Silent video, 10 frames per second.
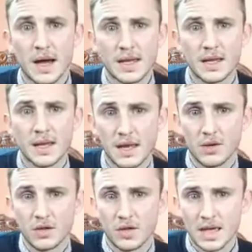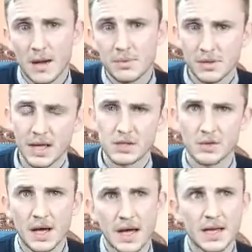that can help, you can capitalise
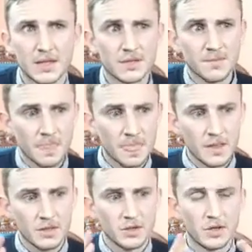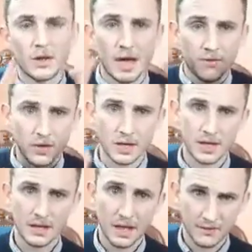on that is, if you
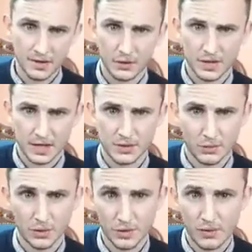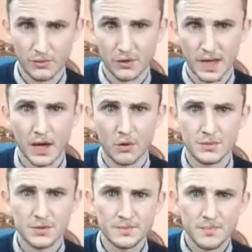can get that video testimonial, that really
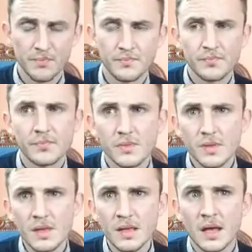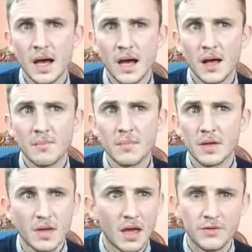helps.
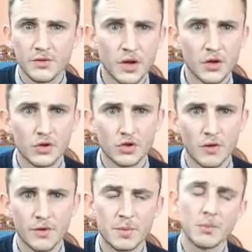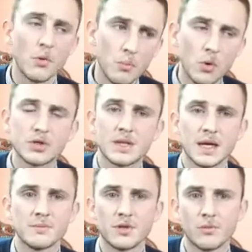If you've done a good job for people, most
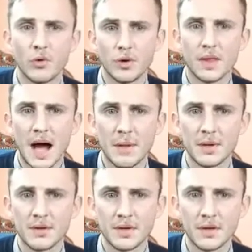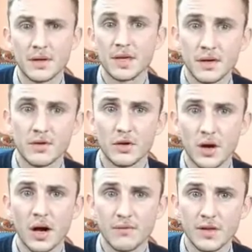times they're more than happy to give you
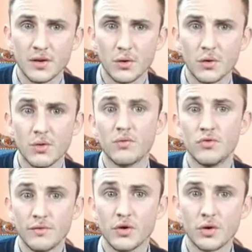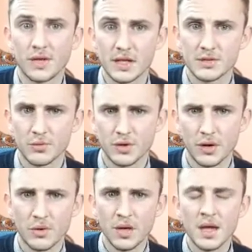a video review or
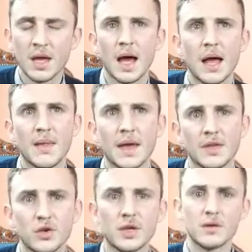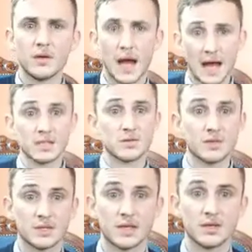testimonial, and then you ask
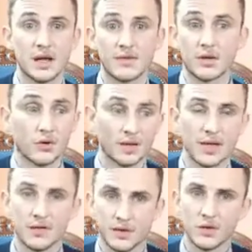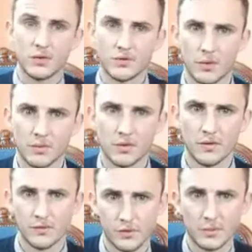them to send you that video or get the video from
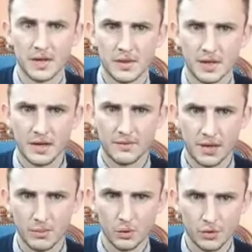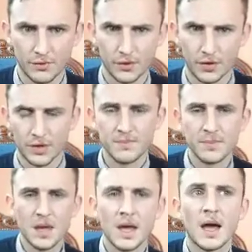the internet if they upload it for you,
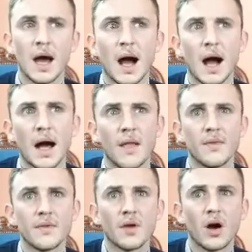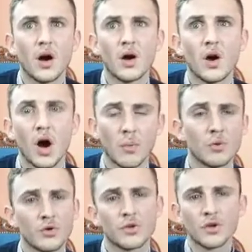and
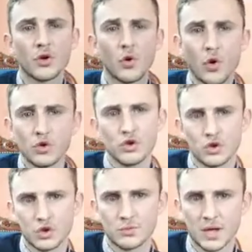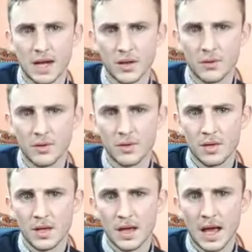upload it to your own YouTube channel.
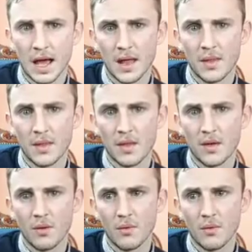And